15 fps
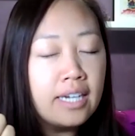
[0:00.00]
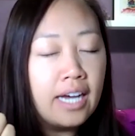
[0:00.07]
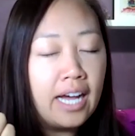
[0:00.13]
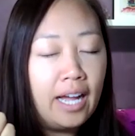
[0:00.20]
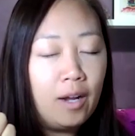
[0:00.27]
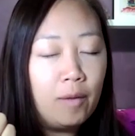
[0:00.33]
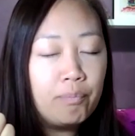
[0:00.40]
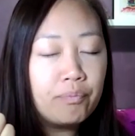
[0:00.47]

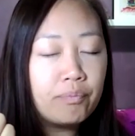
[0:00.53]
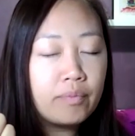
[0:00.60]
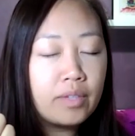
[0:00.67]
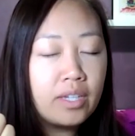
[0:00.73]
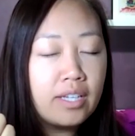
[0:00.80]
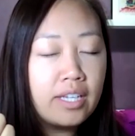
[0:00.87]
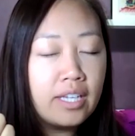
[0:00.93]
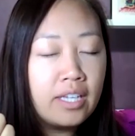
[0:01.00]
um,
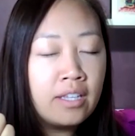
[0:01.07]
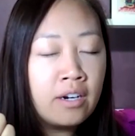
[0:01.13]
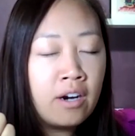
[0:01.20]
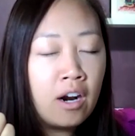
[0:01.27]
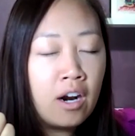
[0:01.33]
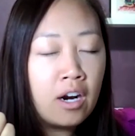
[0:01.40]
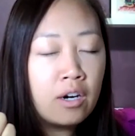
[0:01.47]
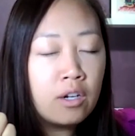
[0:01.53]
in
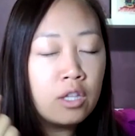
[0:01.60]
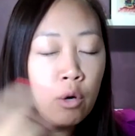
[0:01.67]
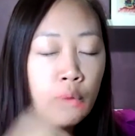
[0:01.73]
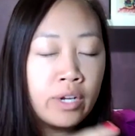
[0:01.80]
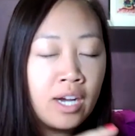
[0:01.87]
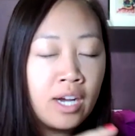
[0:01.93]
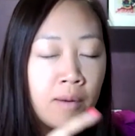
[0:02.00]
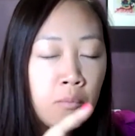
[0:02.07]
our low
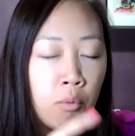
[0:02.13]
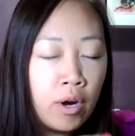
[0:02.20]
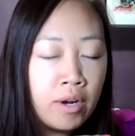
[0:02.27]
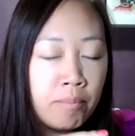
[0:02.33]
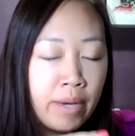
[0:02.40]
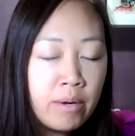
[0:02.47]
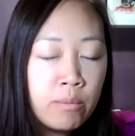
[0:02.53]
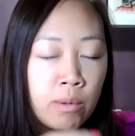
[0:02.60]
income
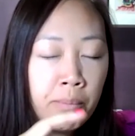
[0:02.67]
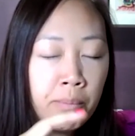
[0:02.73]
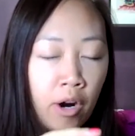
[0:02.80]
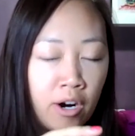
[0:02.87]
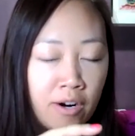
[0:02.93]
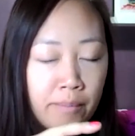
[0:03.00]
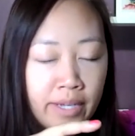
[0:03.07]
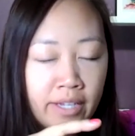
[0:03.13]
one bedroom
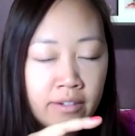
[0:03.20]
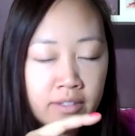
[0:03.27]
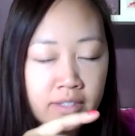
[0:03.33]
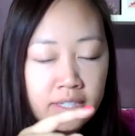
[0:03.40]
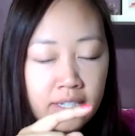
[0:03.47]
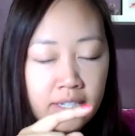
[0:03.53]
apartment,